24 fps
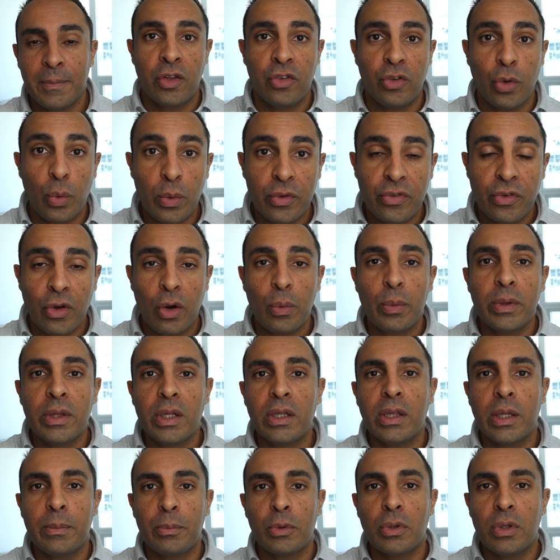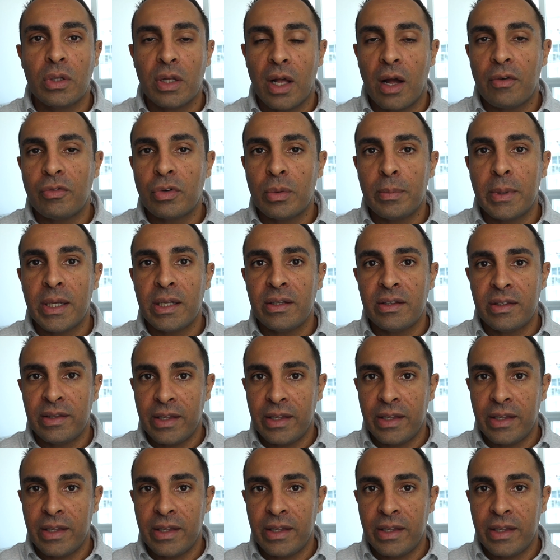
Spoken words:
So we'll start with the Liberal government.